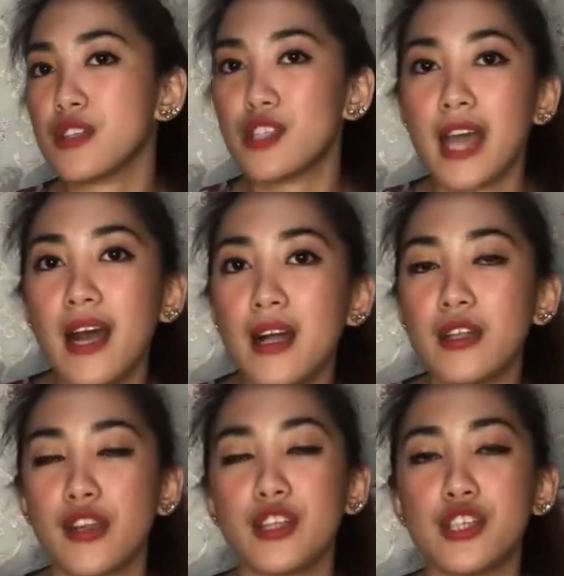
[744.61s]

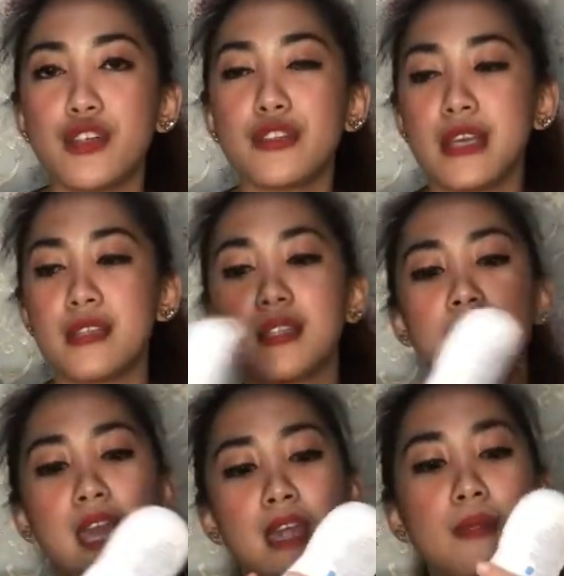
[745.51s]
child or your children's
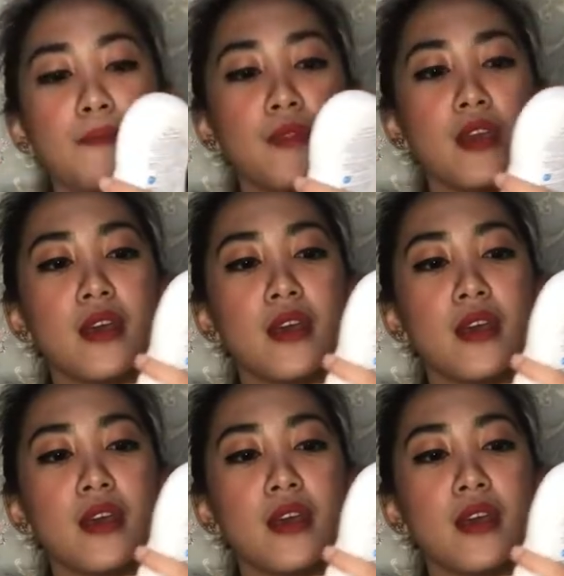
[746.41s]
skin.